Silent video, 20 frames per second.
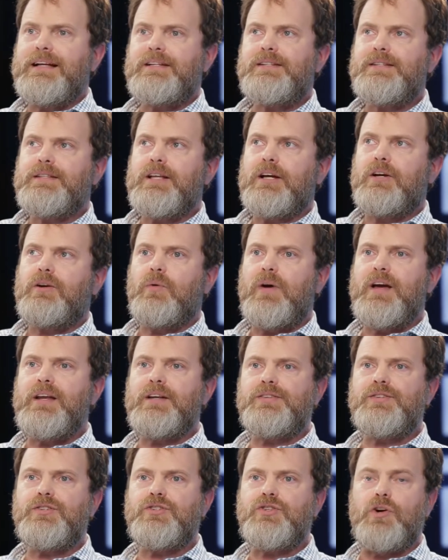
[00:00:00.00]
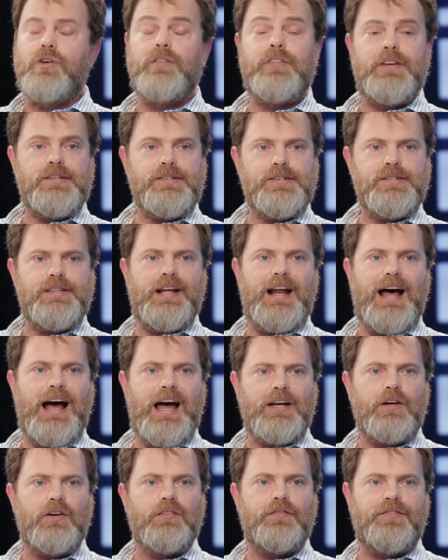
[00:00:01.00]
that's the greatest service that
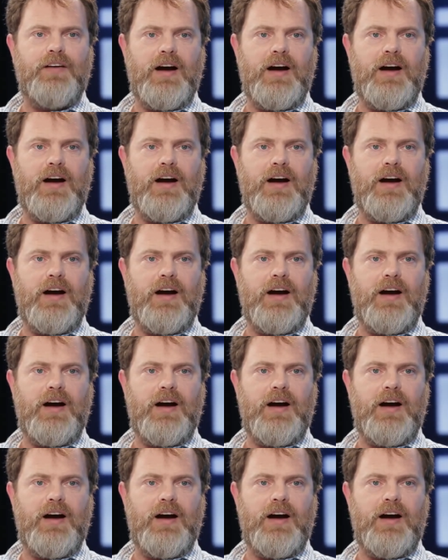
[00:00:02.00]
I could